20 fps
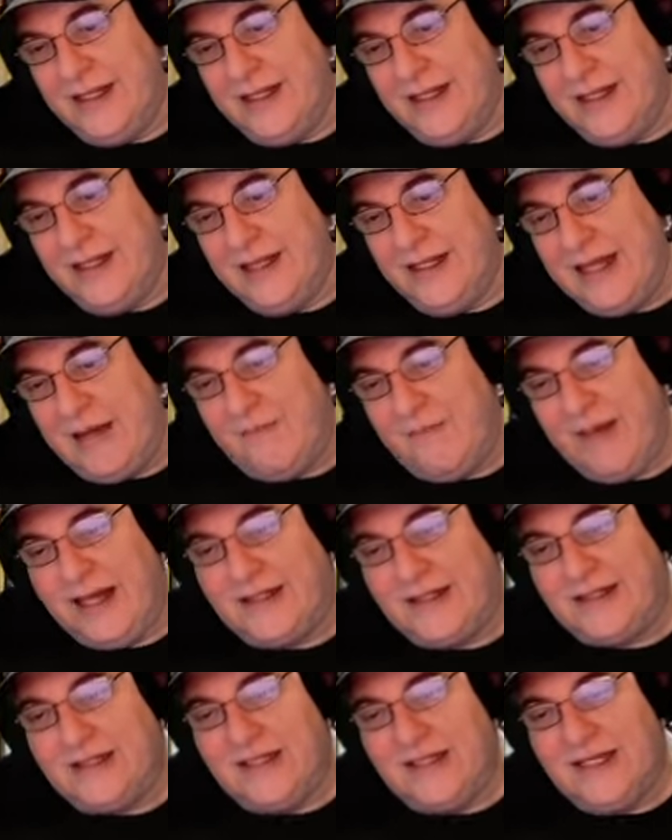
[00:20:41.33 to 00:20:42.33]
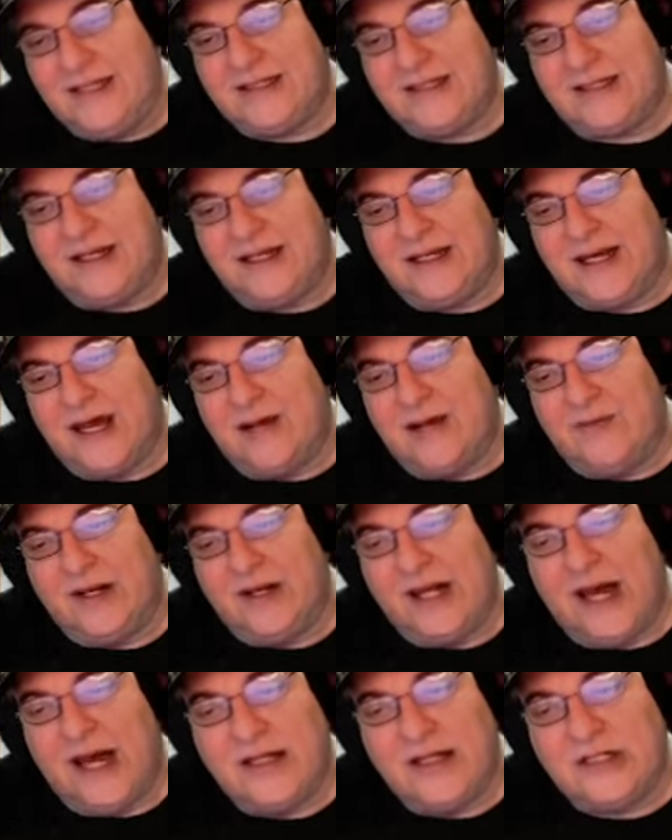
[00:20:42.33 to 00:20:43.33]
that makes this a kind of a
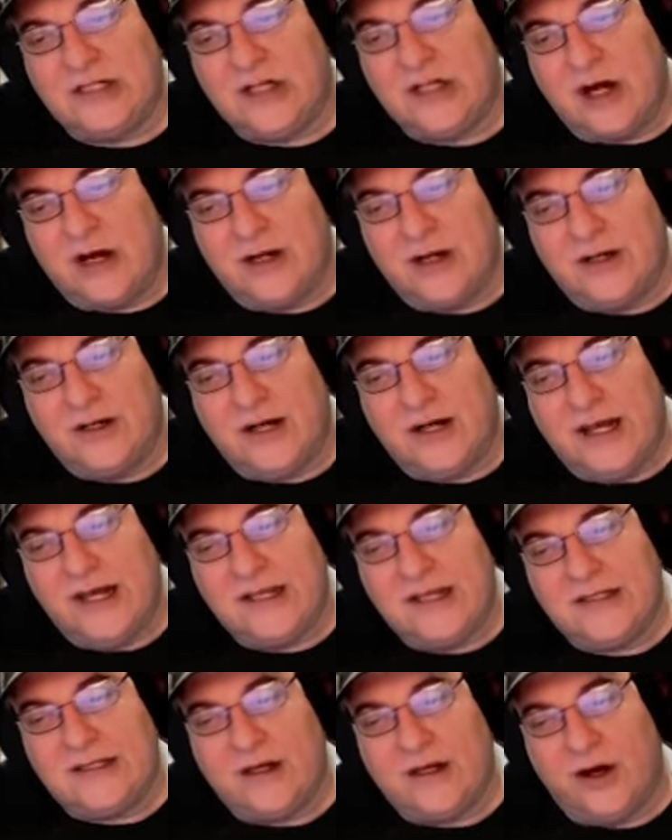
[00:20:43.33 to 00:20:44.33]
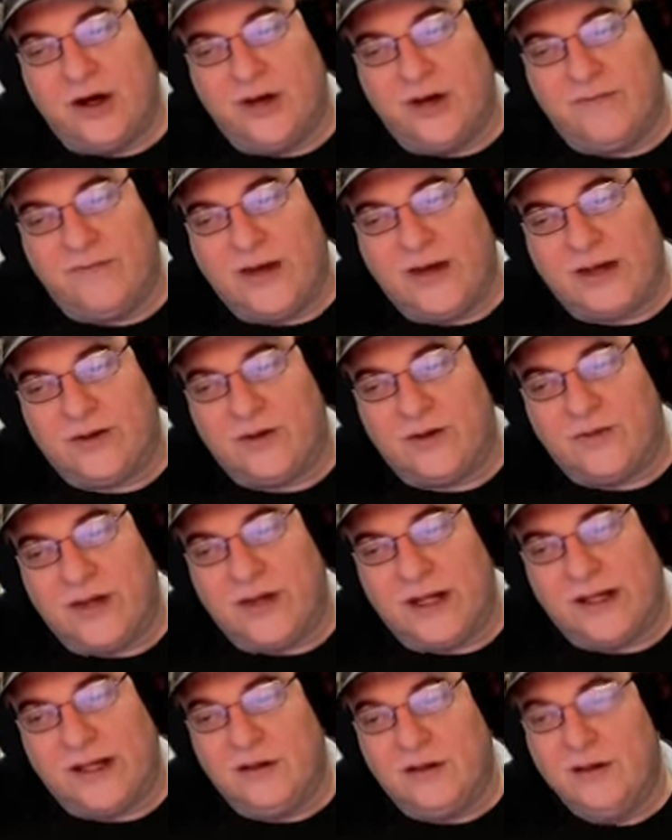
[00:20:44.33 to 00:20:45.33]
non starter as an artifact or
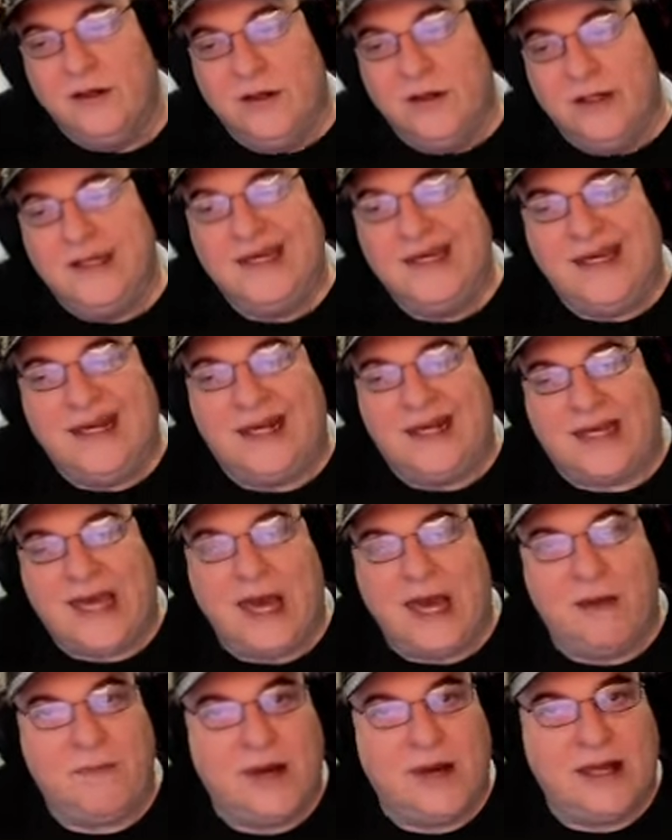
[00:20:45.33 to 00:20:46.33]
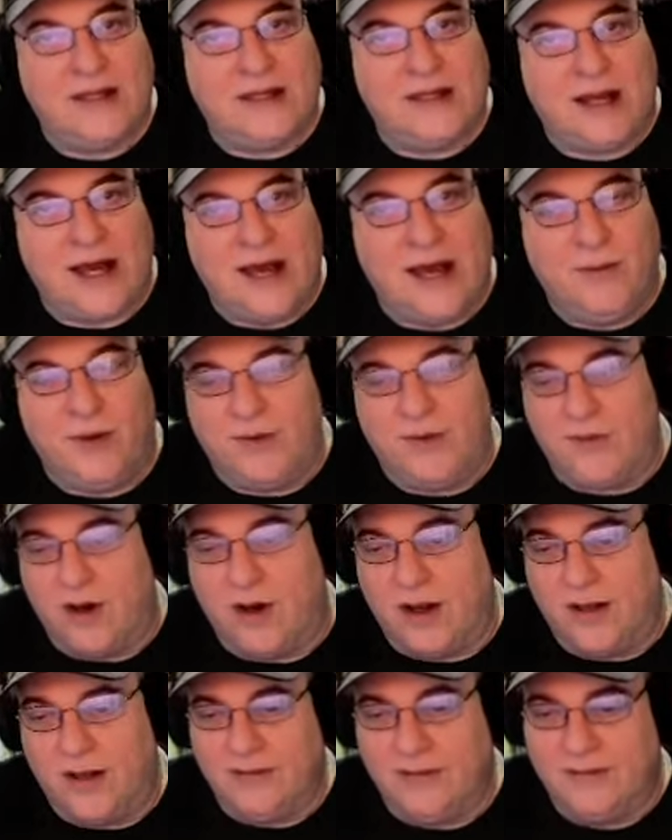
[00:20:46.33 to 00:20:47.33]
relic in a campaign that I would run.
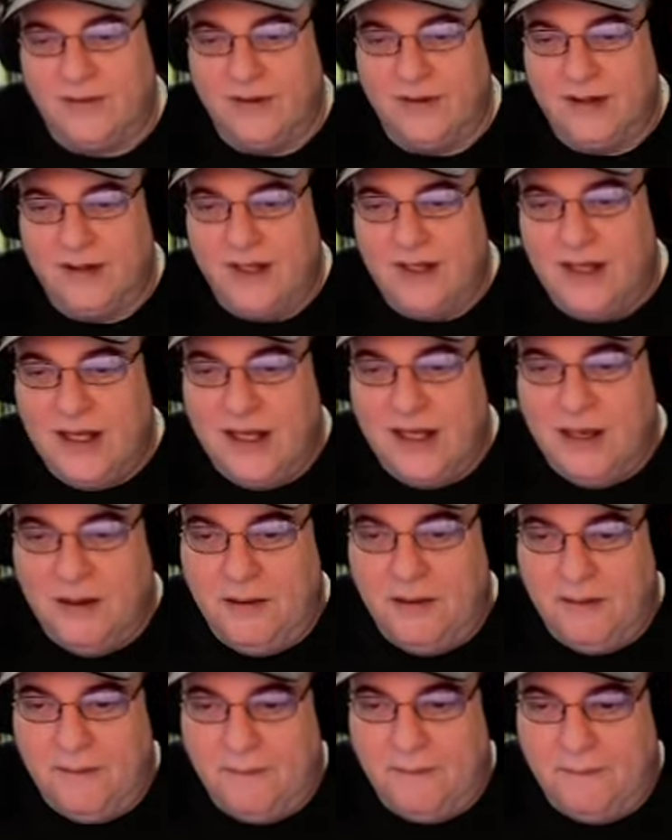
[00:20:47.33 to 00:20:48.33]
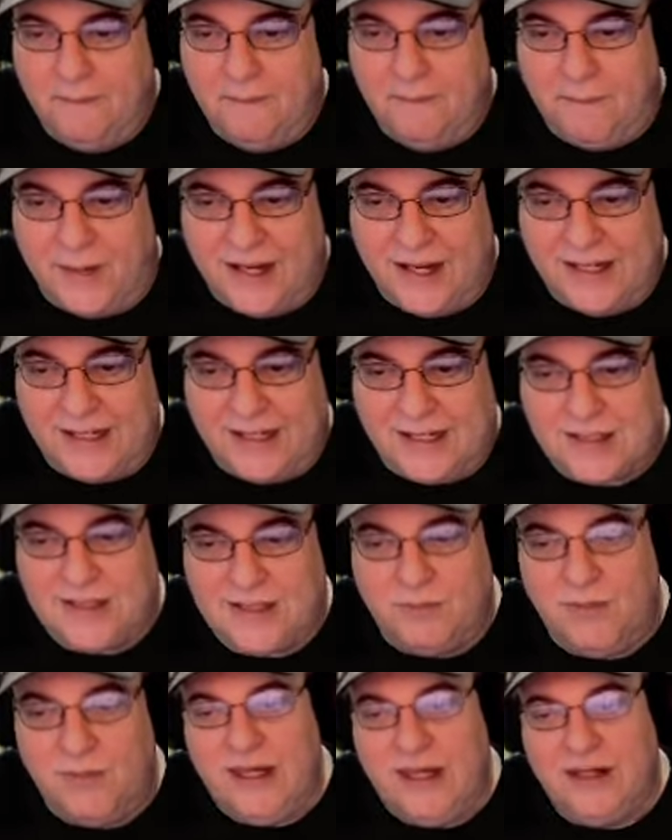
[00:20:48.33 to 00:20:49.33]
But it doesn't
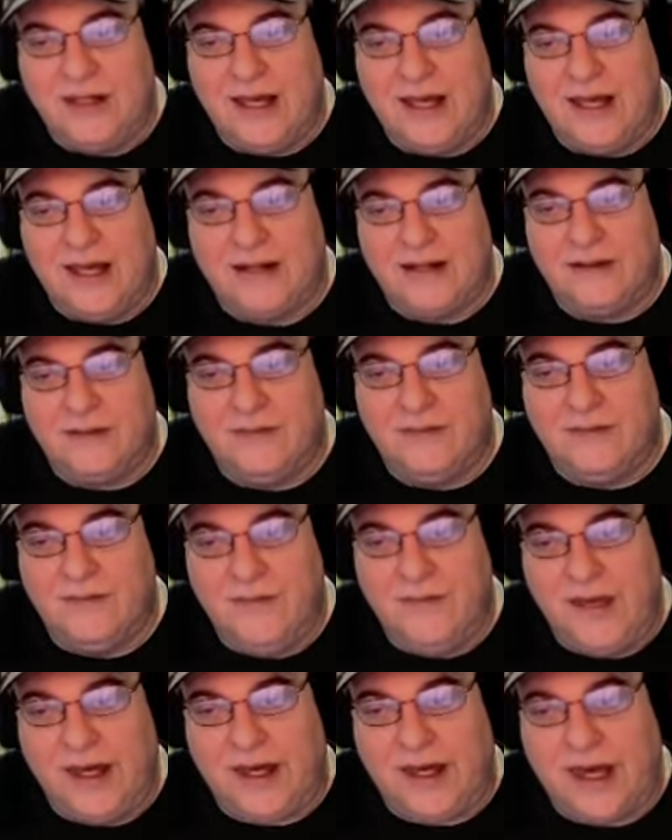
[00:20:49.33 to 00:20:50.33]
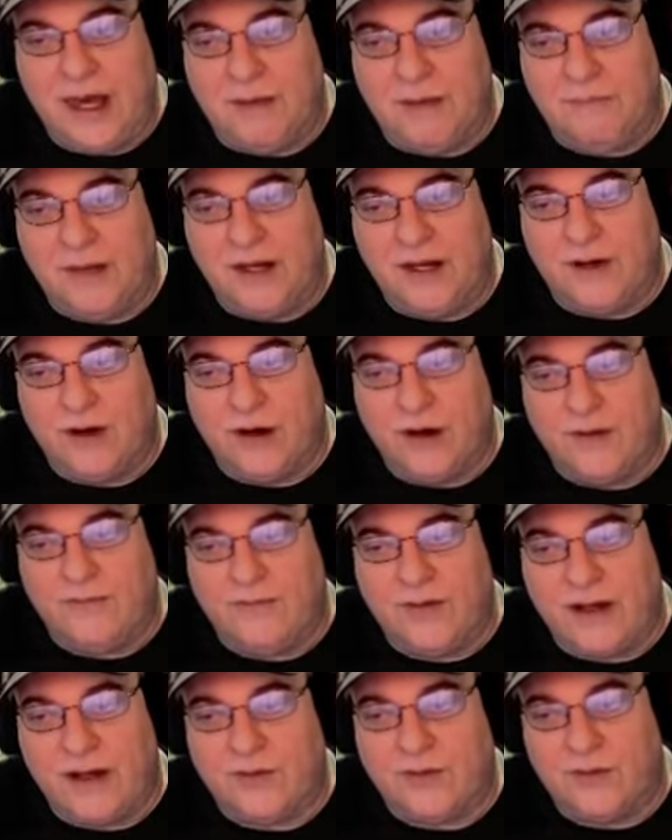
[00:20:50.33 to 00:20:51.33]
mean that it can't be an
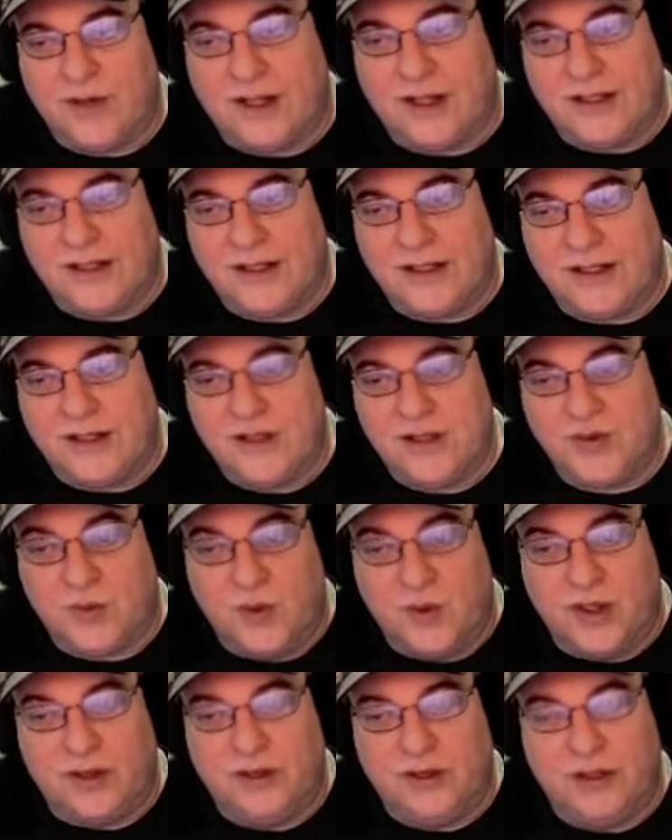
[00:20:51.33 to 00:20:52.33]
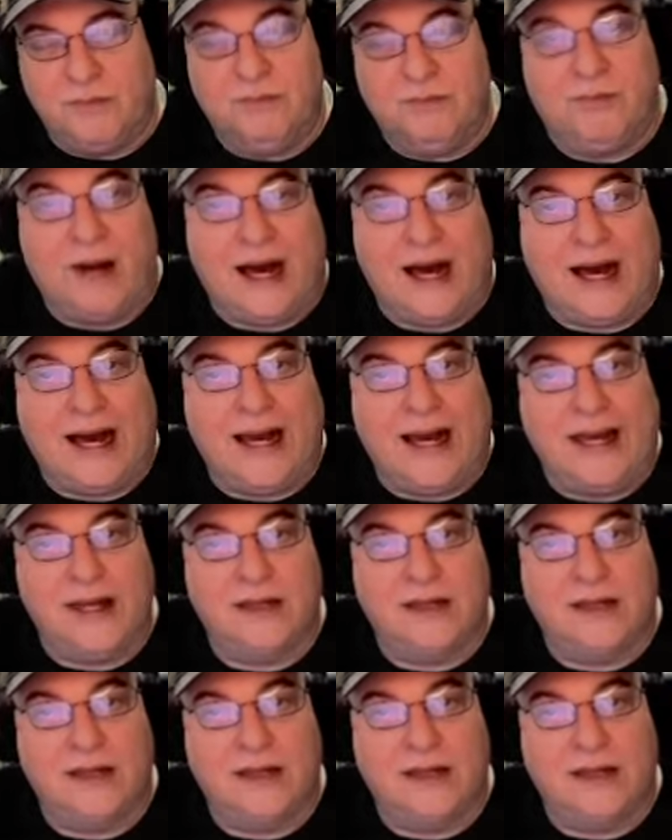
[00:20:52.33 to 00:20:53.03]
artifact or relic that is wielded by